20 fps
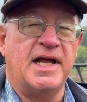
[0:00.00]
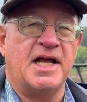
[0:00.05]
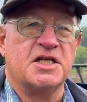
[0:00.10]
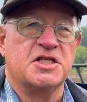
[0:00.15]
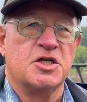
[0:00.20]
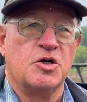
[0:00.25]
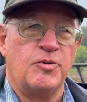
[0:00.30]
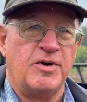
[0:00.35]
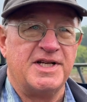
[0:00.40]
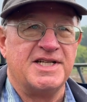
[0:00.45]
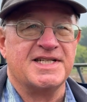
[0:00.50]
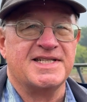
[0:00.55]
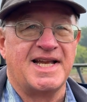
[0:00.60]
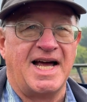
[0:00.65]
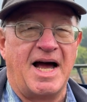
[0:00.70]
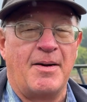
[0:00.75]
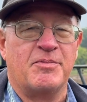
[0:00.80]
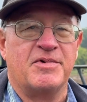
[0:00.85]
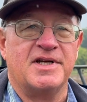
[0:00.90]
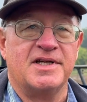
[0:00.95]
And so we just
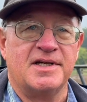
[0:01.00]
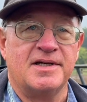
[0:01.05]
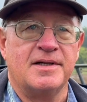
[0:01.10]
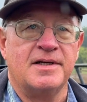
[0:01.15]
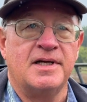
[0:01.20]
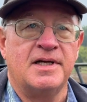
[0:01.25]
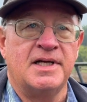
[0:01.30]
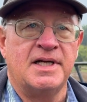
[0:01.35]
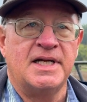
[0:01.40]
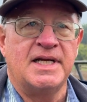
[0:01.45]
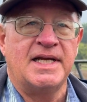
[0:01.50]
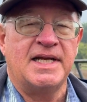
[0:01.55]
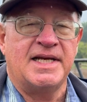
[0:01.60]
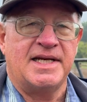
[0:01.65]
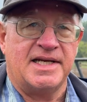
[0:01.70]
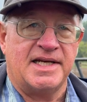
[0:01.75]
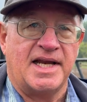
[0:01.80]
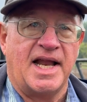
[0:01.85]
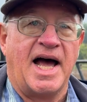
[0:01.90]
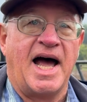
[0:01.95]
opted
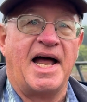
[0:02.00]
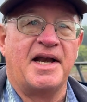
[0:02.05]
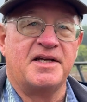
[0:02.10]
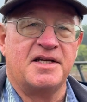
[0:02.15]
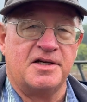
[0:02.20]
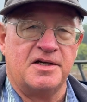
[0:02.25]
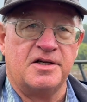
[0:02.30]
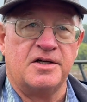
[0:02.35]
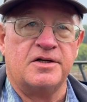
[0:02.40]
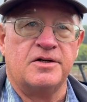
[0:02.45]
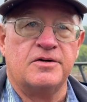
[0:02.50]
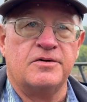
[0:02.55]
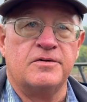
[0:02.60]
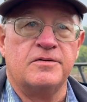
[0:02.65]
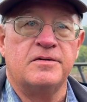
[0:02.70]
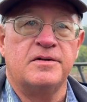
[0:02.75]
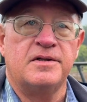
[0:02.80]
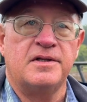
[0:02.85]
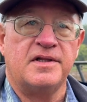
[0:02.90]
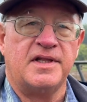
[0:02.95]
not to
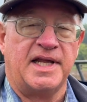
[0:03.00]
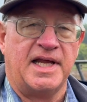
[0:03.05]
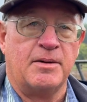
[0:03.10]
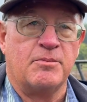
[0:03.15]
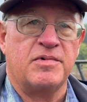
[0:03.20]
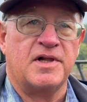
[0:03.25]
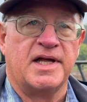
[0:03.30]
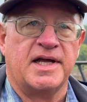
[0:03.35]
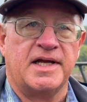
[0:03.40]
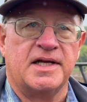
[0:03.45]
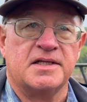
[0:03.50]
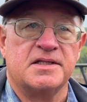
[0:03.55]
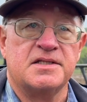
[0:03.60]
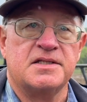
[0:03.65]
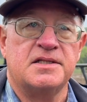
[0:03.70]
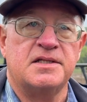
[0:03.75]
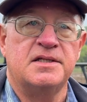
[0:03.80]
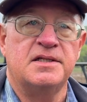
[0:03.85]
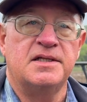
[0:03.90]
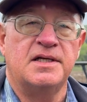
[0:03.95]
do the
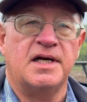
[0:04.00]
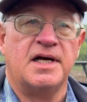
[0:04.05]
implants,